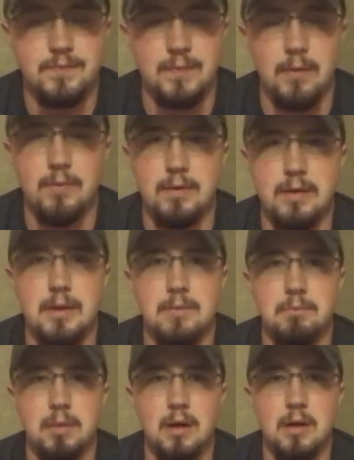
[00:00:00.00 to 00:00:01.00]
I went ahead
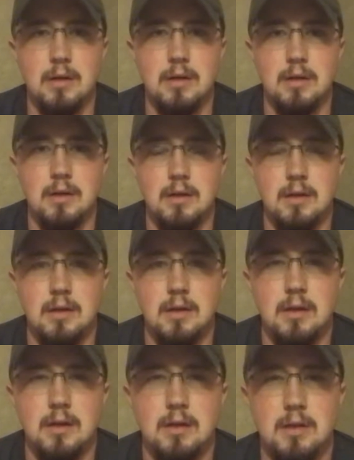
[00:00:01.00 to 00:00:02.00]
and bought it.
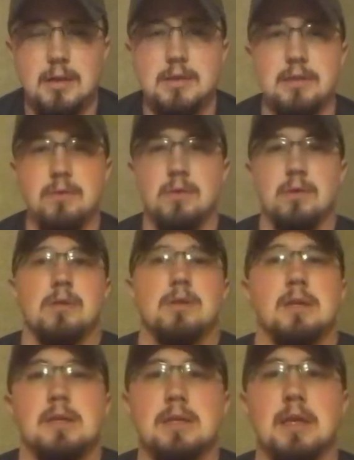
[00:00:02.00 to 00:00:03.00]
And I said, well, it looks
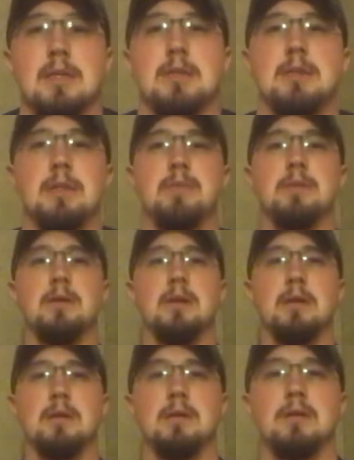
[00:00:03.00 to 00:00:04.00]
like it's got stippling
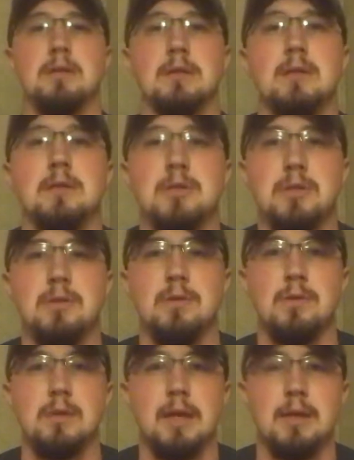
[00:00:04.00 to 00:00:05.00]
on there. So did you
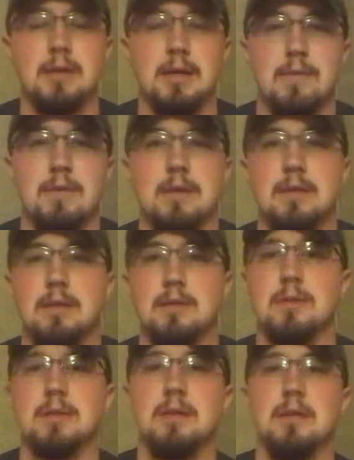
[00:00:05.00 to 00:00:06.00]
do that or have that done
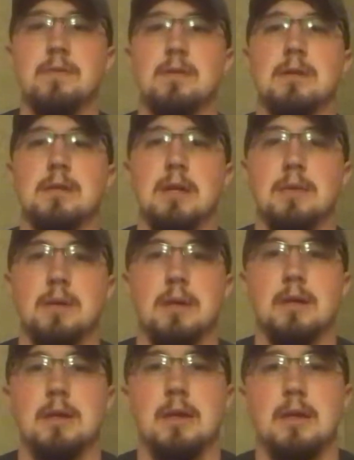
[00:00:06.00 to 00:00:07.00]
yourself, or did it come
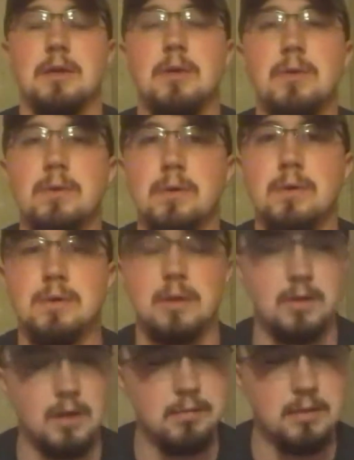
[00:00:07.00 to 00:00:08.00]
like that new? And he goes,
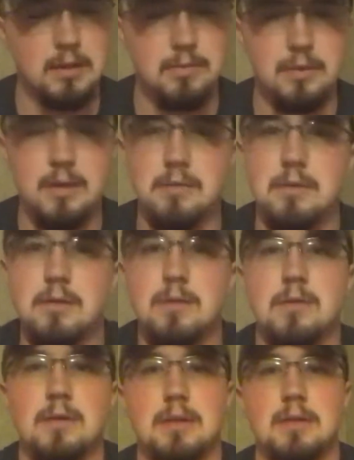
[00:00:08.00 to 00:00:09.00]
no, I bought it brand new,
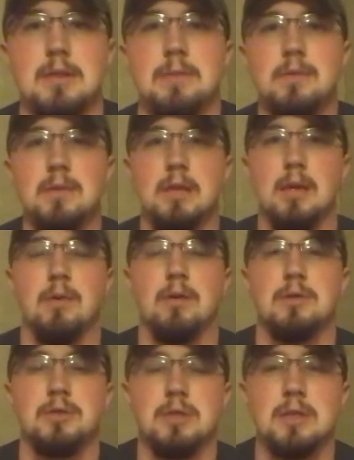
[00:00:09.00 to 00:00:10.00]
and that stippling came on
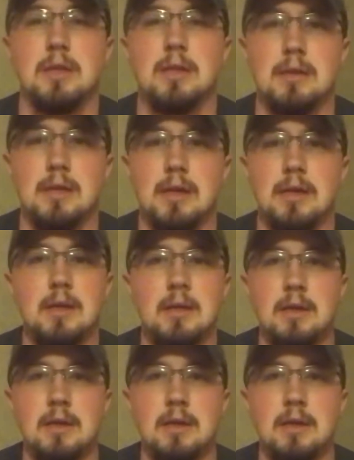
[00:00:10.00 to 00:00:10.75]
it just like that.